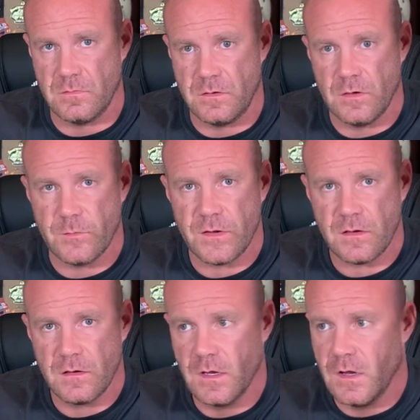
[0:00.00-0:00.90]
You know what I'm saying?
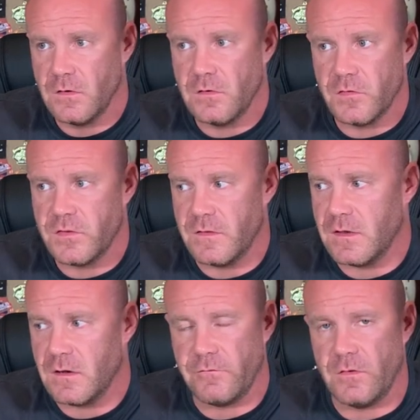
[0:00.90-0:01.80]
You're just sitting
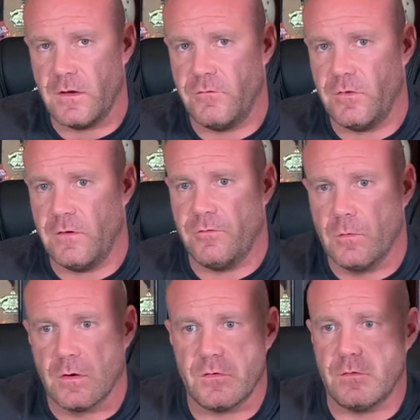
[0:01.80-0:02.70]
there. If you
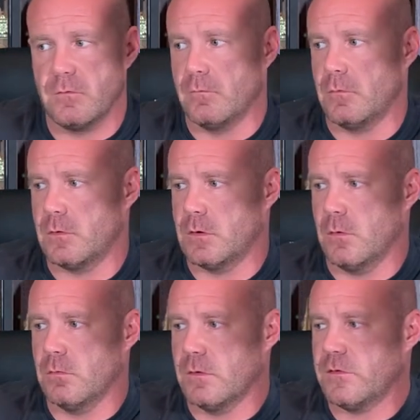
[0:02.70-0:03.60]
were to go
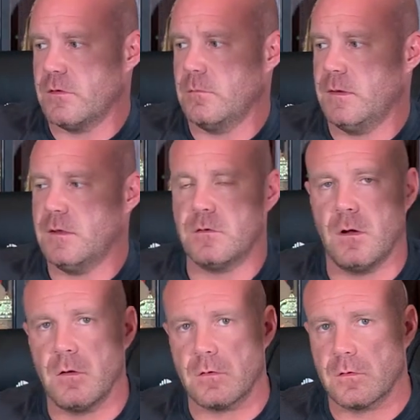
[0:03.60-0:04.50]
listen to me
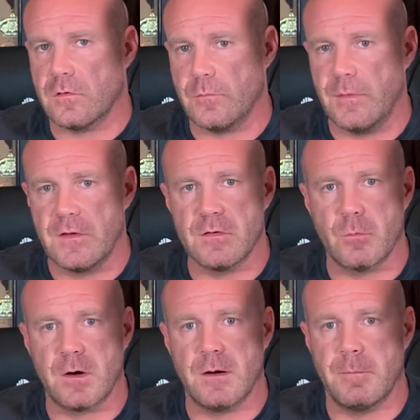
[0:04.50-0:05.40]
talk or speak
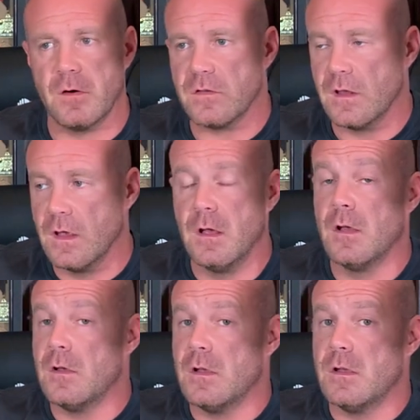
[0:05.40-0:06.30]
somewhere in person,
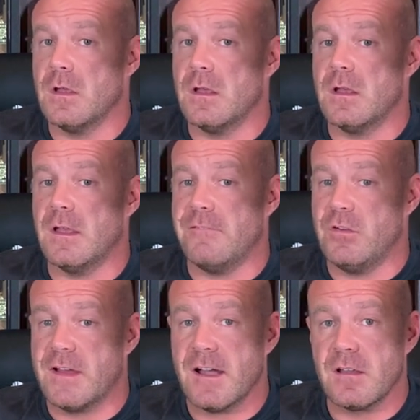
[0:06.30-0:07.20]
if
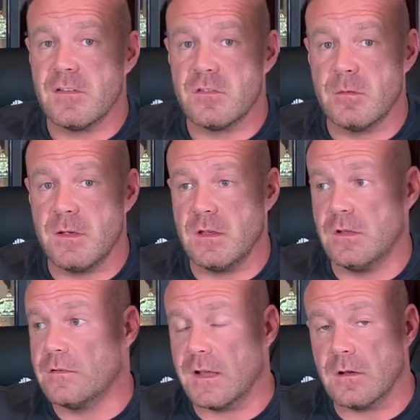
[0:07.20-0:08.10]
you care to listen to me,
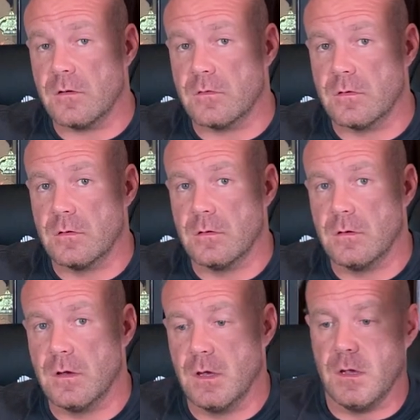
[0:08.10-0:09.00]
you'll take notes.
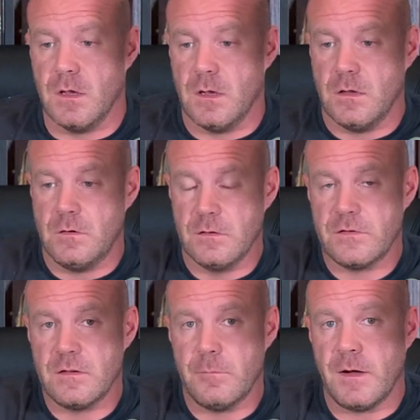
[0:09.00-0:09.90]
You
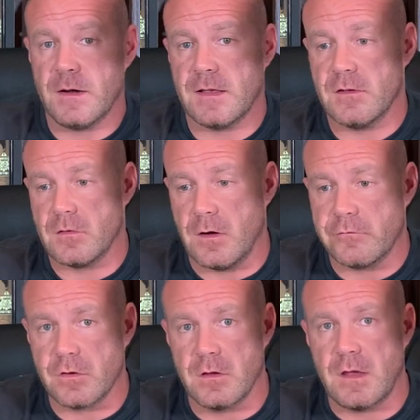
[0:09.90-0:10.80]
listen to the podcast, so
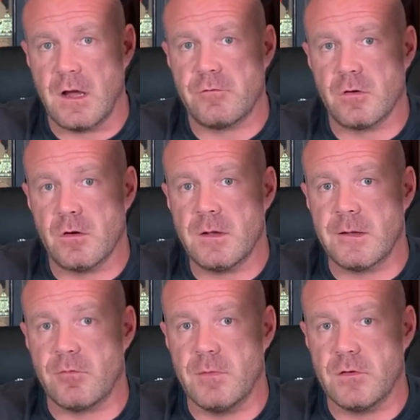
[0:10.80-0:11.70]
obviously you care for learning
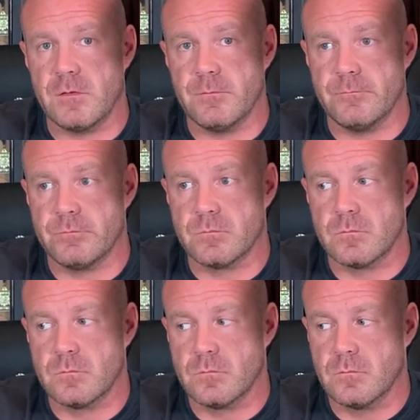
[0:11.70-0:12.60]
information.
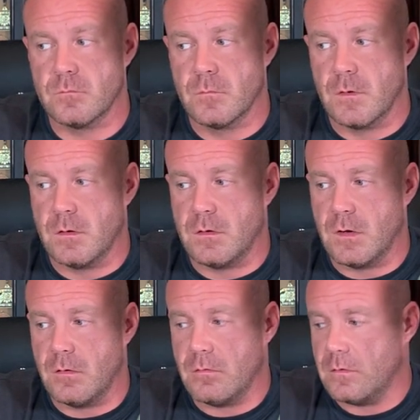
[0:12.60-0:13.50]
You
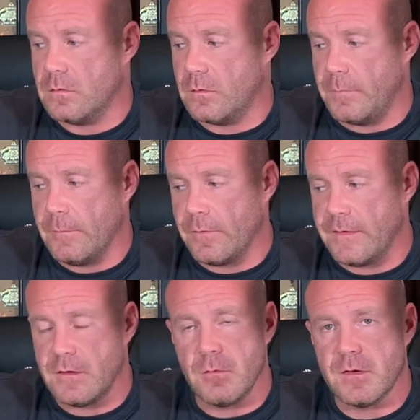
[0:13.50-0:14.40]
know, the people that
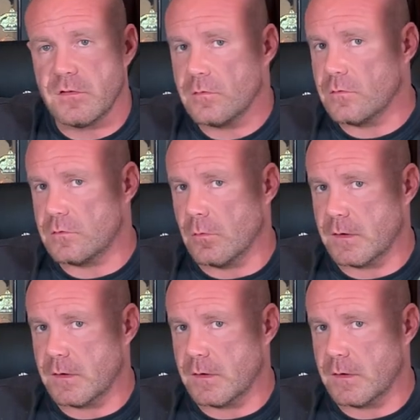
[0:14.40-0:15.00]
don't listen don't